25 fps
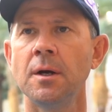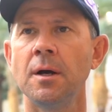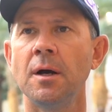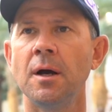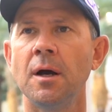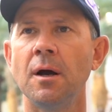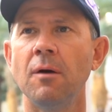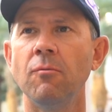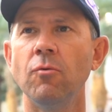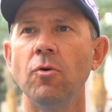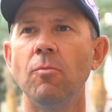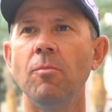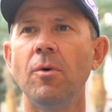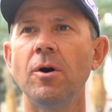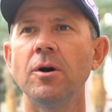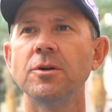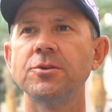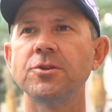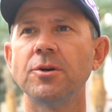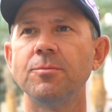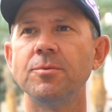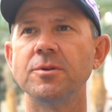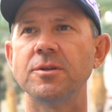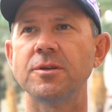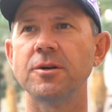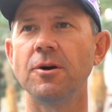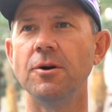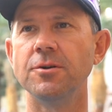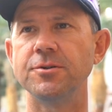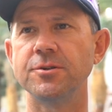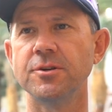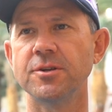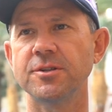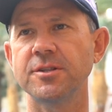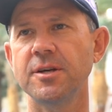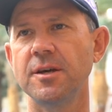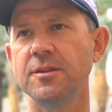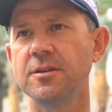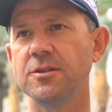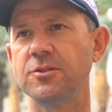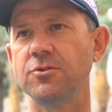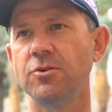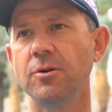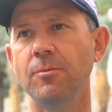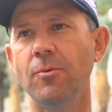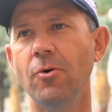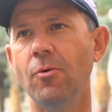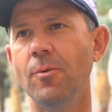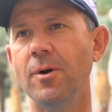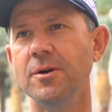Well, my job as coach, and I say this
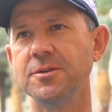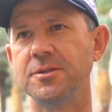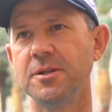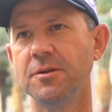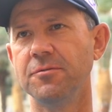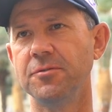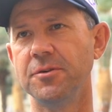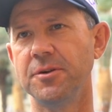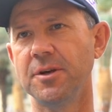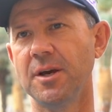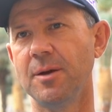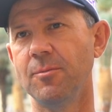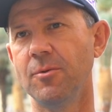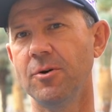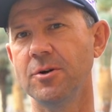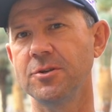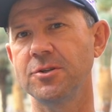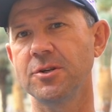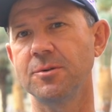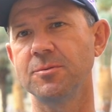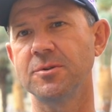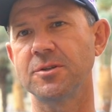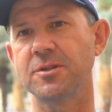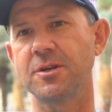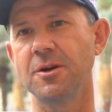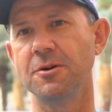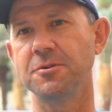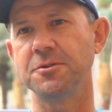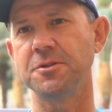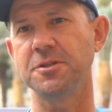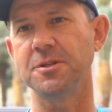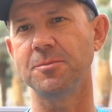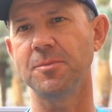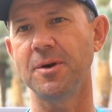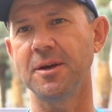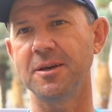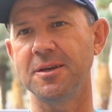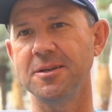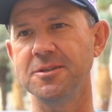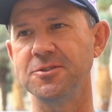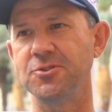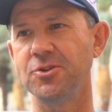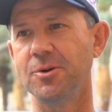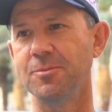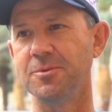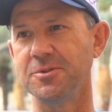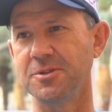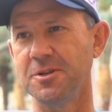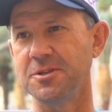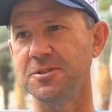to him almost every day, my job as coach is to make his
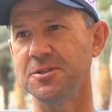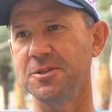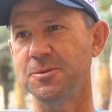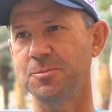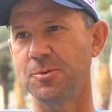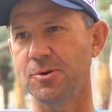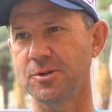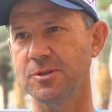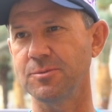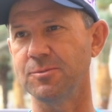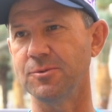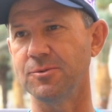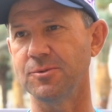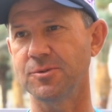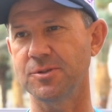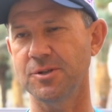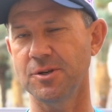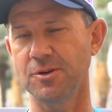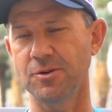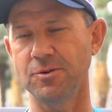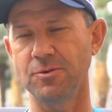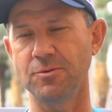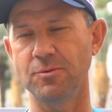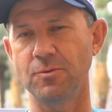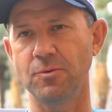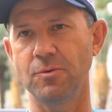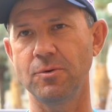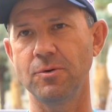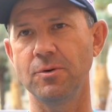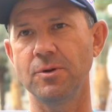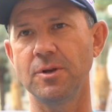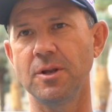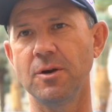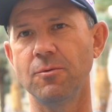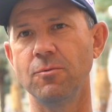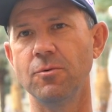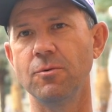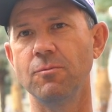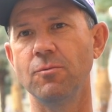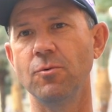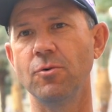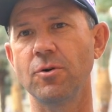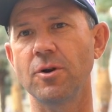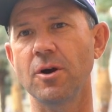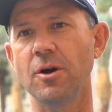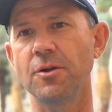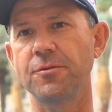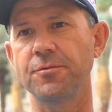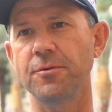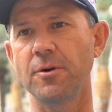job as easy as possible. So, you know, we'll
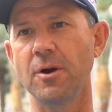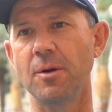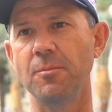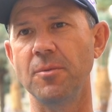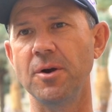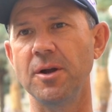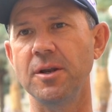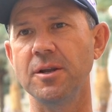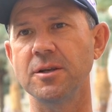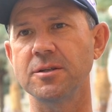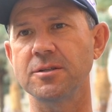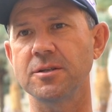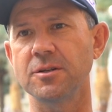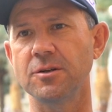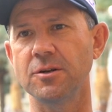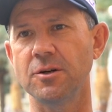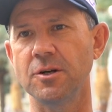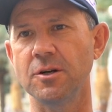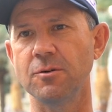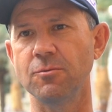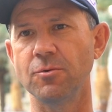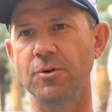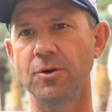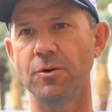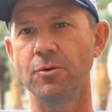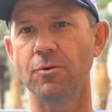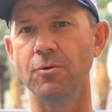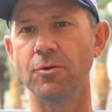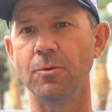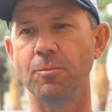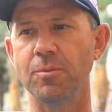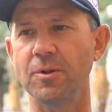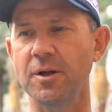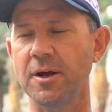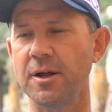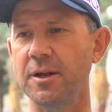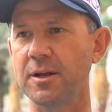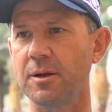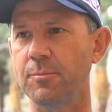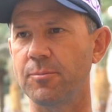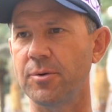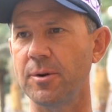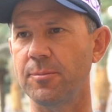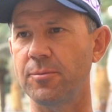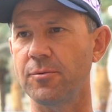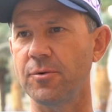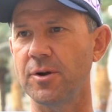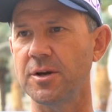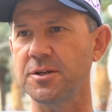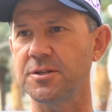go through our meetings tonight, we'll get all the planning and
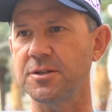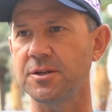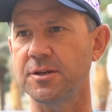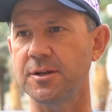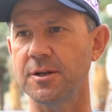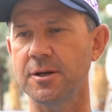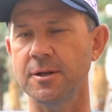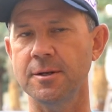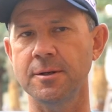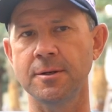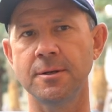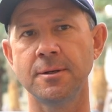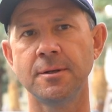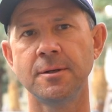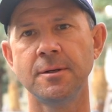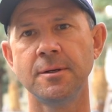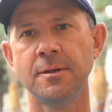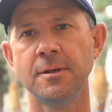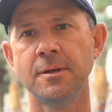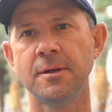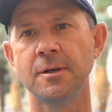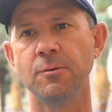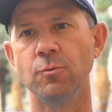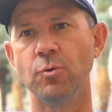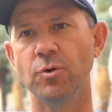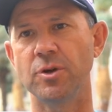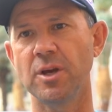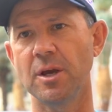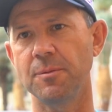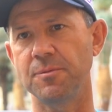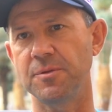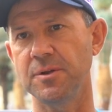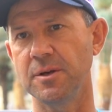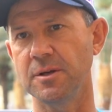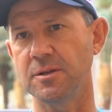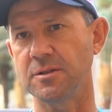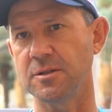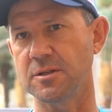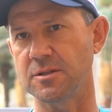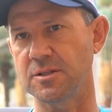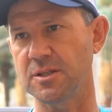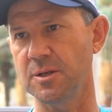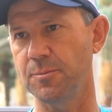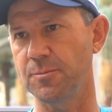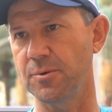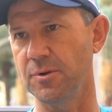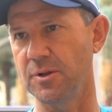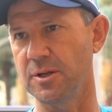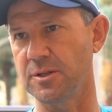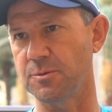preparation done. We'll keep things as
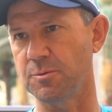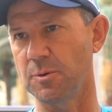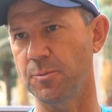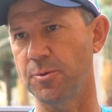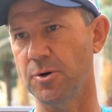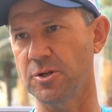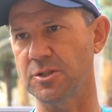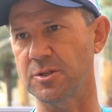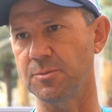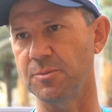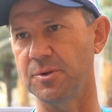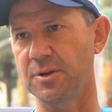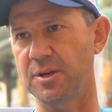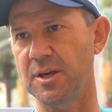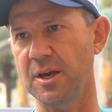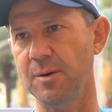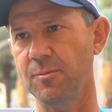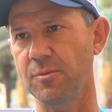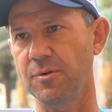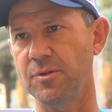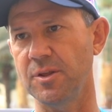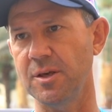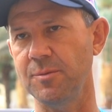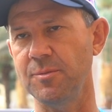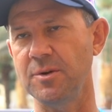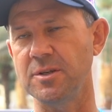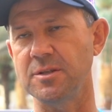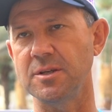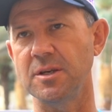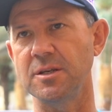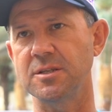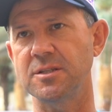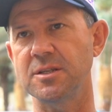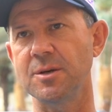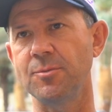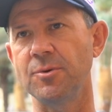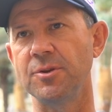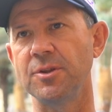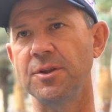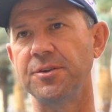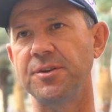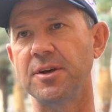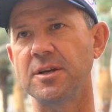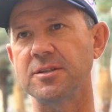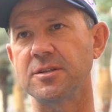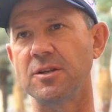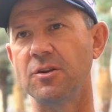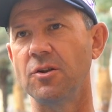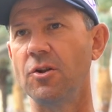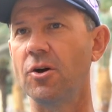simple as we possibly can with him. He's someone that
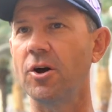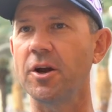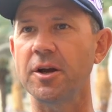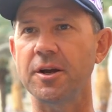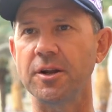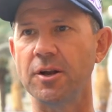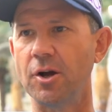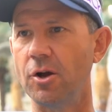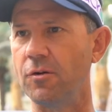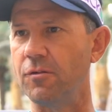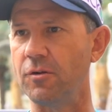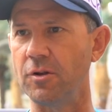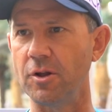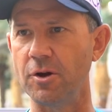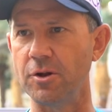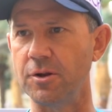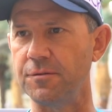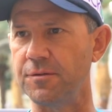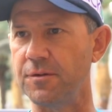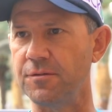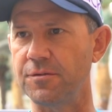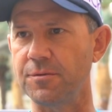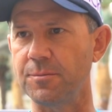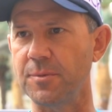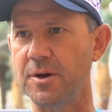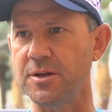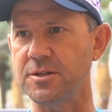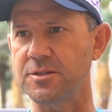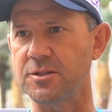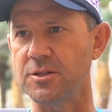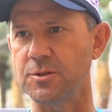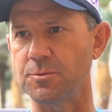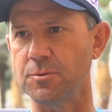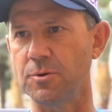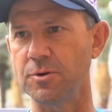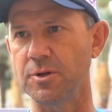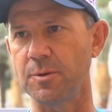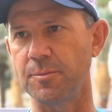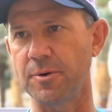doesn't like an overload of information as well.